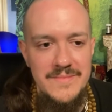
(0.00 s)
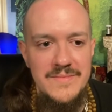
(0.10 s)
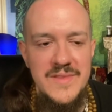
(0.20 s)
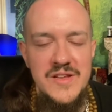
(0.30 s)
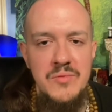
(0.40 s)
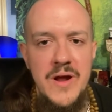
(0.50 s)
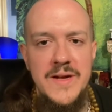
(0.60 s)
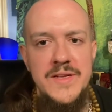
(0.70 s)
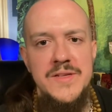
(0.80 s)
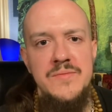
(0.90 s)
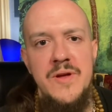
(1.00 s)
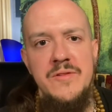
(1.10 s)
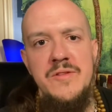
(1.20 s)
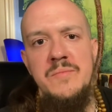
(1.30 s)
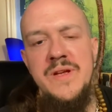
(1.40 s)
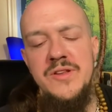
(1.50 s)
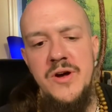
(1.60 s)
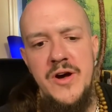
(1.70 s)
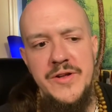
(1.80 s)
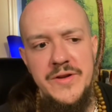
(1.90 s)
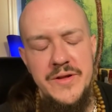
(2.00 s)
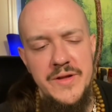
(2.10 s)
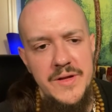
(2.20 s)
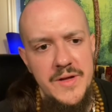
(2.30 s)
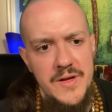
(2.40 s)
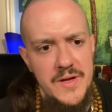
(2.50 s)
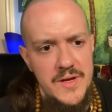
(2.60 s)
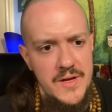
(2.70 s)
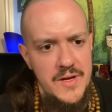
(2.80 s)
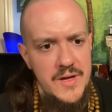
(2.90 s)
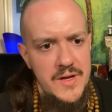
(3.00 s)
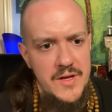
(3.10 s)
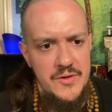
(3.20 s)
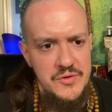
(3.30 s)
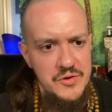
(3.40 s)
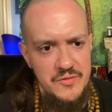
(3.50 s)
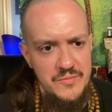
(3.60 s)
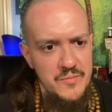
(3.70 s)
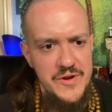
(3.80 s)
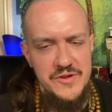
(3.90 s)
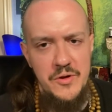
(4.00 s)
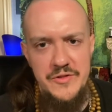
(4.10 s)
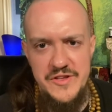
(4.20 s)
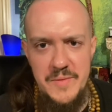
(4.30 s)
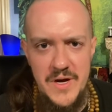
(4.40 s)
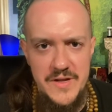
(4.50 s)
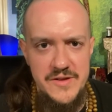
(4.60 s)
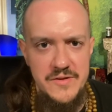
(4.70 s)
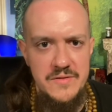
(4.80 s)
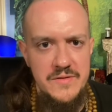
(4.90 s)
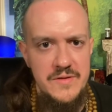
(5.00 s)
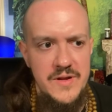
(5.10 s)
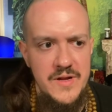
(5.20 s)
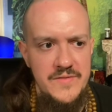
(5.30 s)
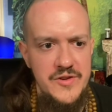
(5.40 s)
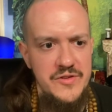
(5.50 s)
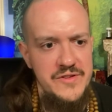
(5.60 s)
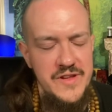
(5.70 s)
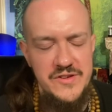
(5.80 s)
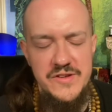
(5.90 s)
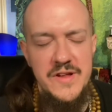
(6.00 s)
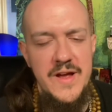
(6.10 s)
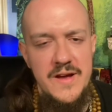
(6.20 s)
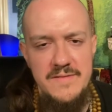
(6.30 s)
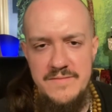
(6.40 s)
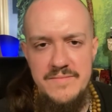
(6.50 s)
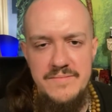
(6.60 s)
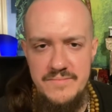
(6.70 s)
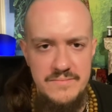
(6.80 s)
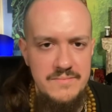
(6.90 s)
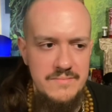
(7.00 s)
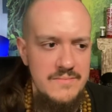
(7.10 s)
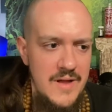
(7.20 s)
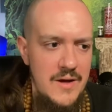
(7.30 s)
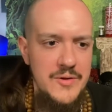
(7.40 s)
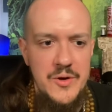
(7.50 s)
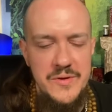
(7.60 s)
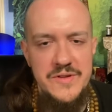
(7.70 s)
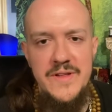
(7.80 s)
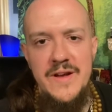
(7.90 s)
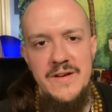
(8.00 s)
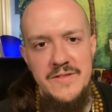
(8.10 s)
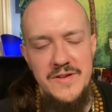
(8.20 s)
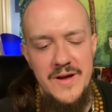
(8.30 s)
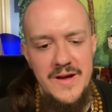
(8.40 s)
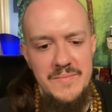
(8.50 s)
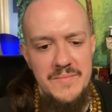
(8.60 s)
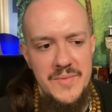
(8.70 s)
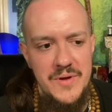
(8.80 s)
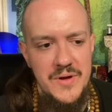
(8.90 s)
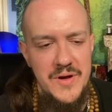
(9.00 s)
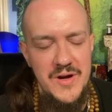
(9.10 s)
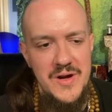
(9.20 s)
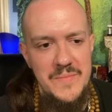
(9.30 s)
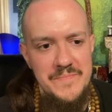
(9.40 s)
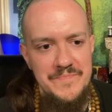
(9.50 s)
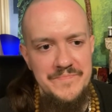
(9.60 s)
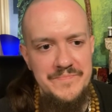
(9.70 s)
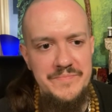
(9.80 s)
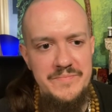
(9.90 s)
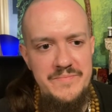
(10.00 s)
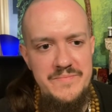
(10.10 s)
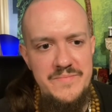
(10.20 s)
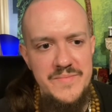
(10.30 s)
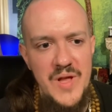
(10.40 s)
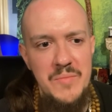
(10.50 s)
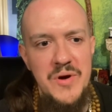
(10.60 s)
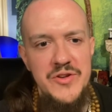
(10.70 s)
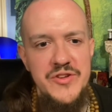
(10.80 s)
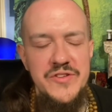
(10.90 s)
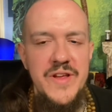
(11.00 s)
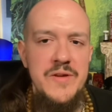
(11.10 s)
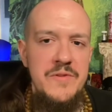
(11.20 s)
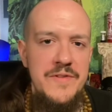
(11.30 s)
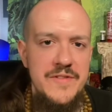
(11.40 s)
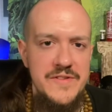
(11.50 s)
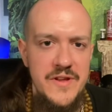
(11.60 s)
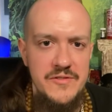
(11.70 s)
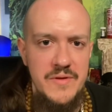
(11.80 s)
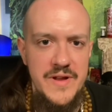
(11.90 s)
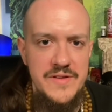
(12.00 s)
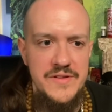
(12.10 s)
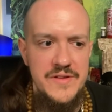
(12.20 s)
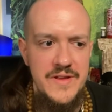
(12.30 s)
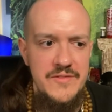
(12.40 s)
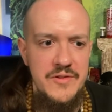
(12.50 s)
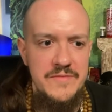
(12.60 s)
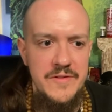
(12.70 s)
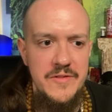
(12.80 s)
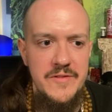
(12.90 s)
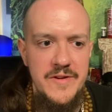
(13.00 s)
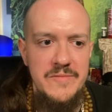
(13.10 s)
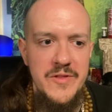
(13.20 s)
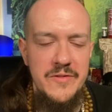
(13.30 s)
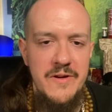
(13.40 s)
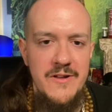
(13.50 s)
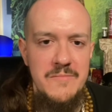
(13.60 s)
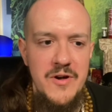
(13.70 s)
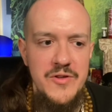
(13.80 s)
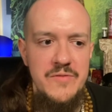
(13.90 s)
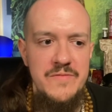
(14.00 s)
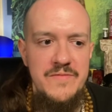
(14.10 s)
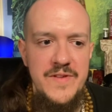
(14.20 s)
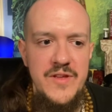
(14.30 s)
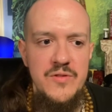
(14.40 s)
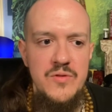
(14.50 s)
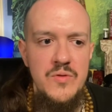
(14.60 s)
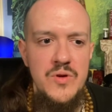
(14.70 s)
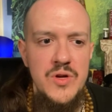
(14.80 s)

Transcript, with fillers: this practice rather than being taught it. There's certain ways to hold the spine, certain visualizations to have. I'll go into that another time. Um, but just like we feel the sun's rays, if you can feel the Divine Mother Kali Ma, you feel